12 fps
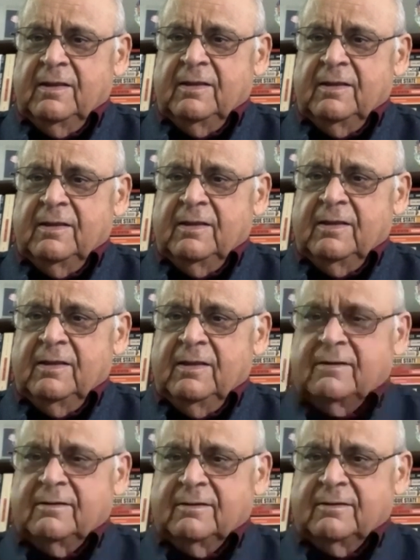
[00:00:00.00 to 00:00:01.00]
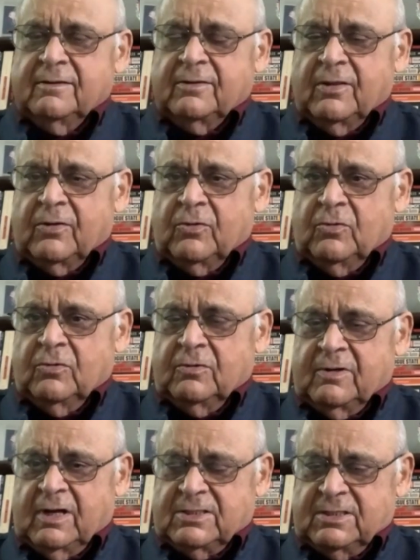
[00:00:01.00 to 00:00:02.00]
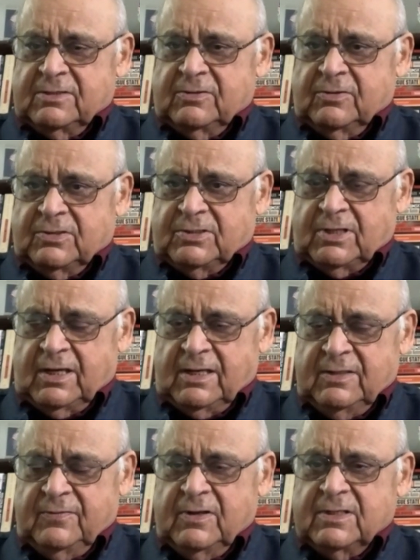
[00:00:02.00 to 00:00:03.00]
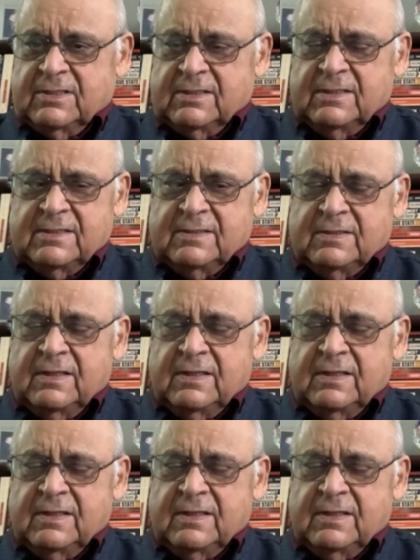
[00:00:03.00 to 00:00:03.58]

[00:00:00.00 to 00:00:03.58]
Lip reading: They only had their own Russian or Chinese versions